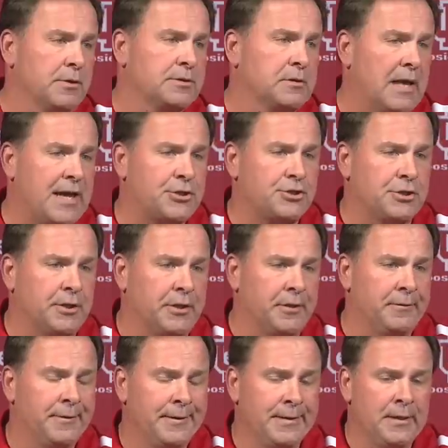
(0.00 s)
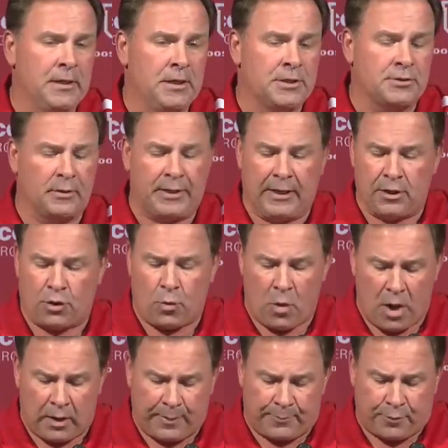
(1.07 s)
us last year. So again,
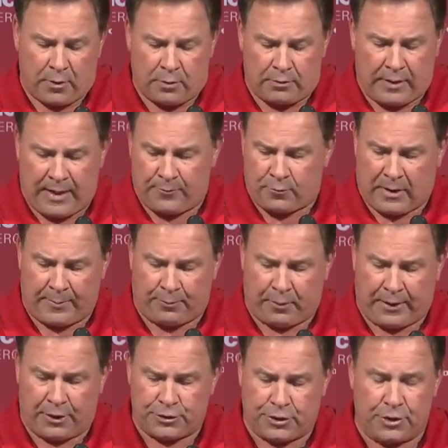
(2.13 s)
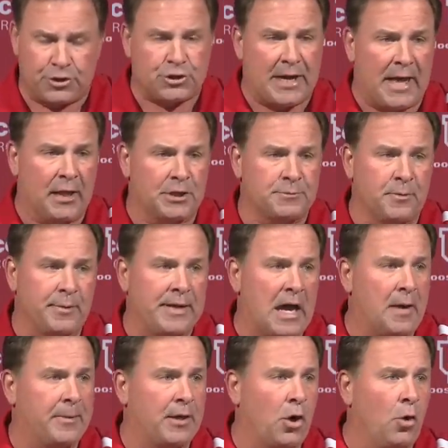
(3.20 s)
quality program, great players, good challenge, but we've got
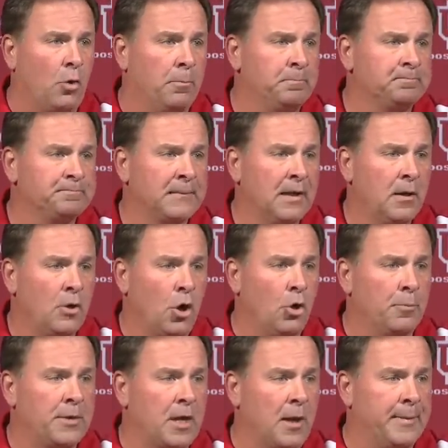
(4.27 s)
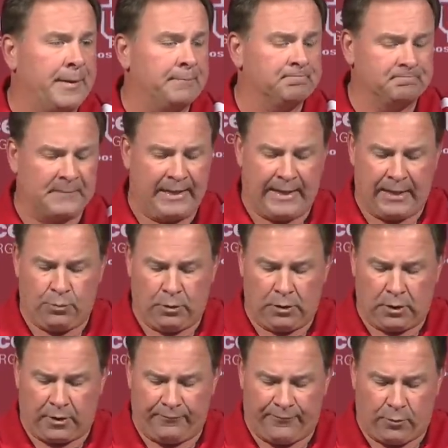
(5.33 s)
them at home, homecoming, and we're
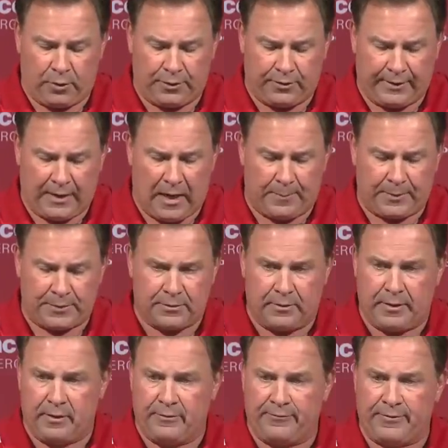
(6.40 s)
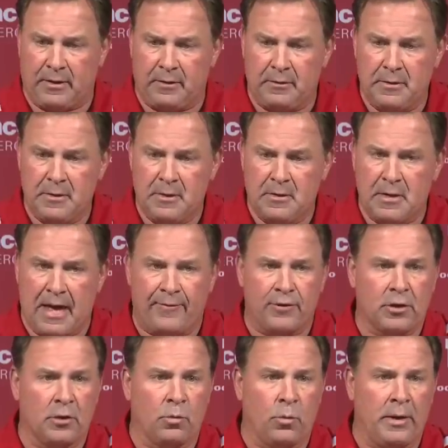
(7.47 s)
looking forward to the opportunity of uh, having a
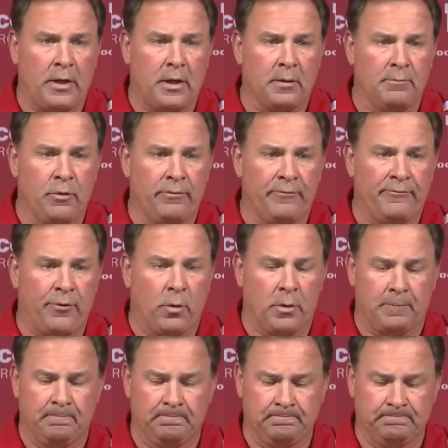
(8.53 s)
good week and moving forward.